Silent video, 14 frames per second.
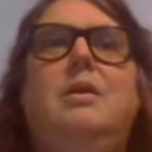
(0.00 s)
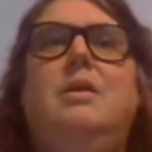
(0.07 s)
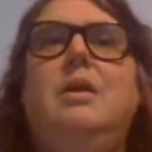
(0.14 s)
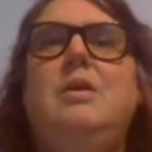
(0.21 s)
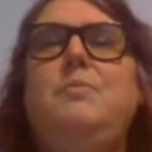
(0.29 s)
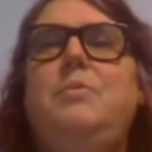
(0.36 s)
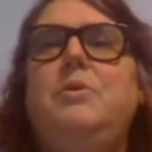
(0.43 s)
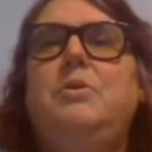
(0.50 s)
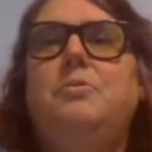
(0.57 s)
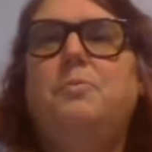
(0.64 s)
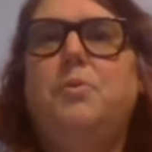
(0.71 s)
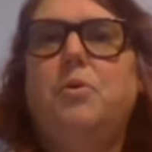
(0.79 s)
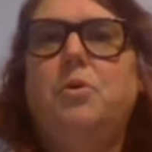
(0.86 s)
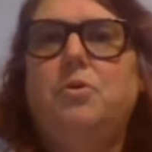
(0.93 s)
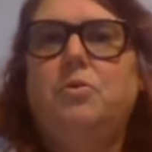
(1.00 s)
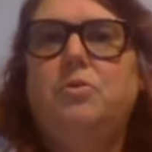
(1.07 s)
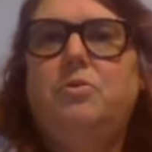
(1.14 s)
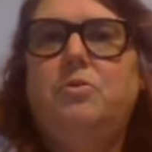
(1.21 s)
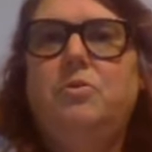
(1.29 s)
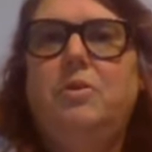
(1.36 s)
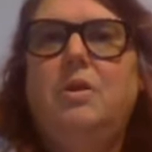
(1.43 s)
keep it in your
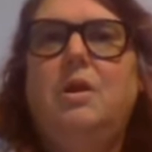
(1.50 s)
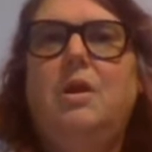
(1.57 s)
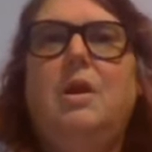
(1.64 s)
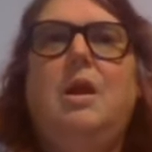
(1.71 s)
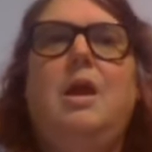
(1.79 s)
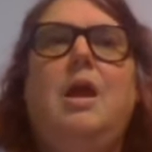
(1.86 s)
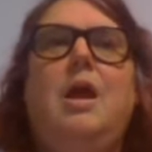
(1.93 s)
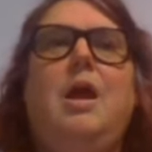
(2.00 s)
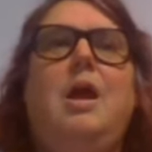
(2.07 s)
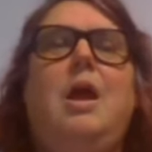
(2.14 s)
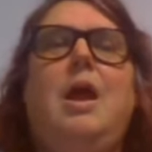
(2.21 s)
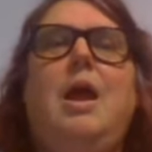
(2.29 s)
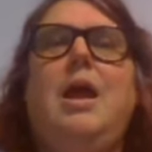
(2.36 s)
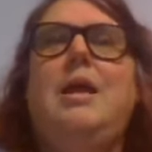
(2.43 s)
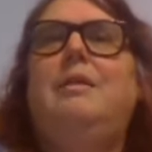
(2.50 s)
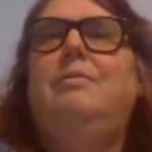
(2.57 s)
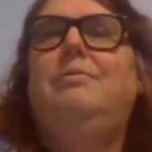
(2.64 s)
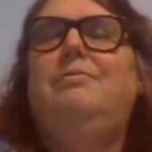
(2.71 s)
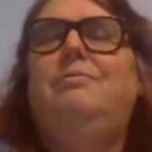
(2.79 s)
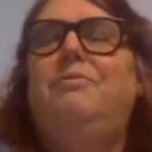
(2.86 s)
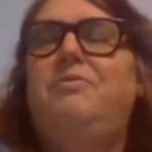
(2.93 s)
purse,
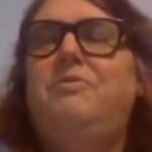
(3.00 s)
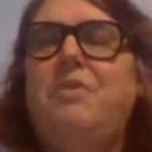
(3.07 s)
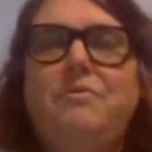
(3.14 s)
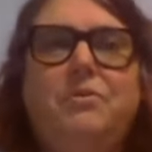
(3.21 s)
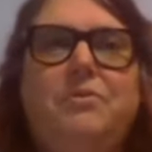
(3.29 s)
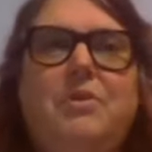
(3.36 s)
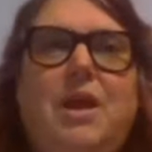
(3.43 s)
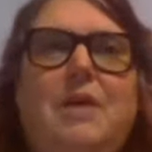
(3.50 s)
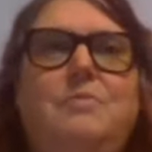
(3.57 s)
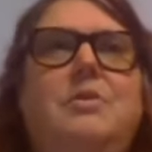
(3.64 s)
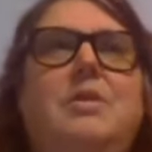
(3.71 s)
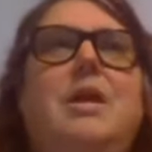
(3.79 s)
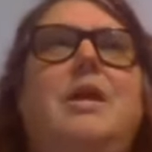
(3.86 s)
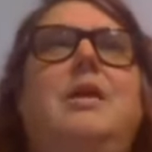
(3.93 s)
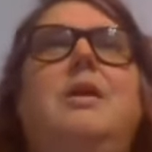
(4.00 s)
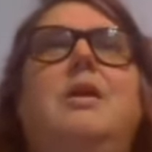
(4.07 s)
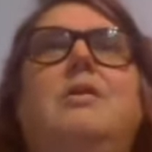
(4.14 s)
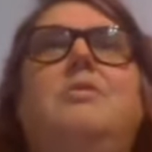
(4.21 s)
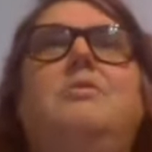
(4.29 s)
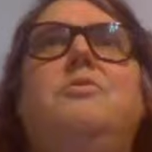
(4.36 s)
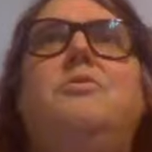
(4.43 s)
and several times a day,
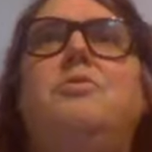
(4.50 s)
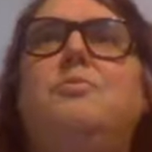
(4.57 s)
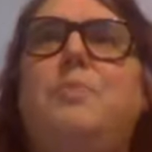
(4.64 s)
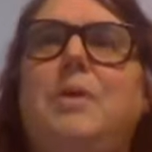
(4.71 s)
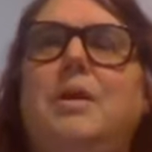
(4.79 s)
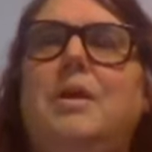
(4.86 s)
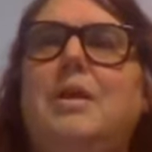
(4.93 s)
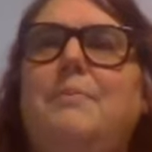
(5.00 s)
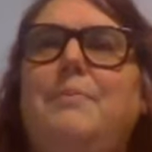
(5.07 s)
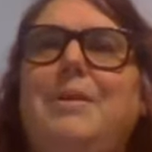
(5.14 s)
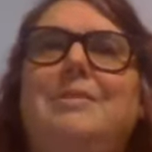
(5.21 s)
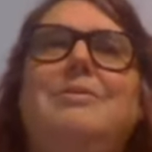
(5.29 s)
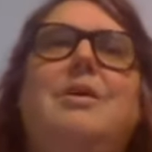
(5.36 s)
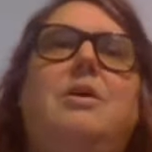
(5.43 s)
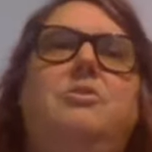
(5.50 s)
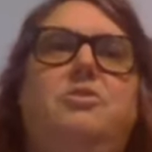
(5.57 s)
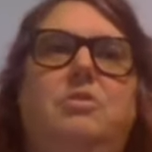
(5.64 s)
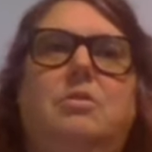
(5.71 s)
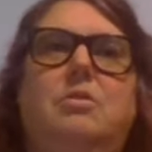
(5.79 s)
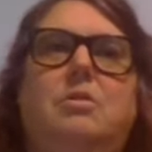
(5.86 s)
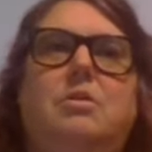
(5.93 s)
just pick it up and touch it.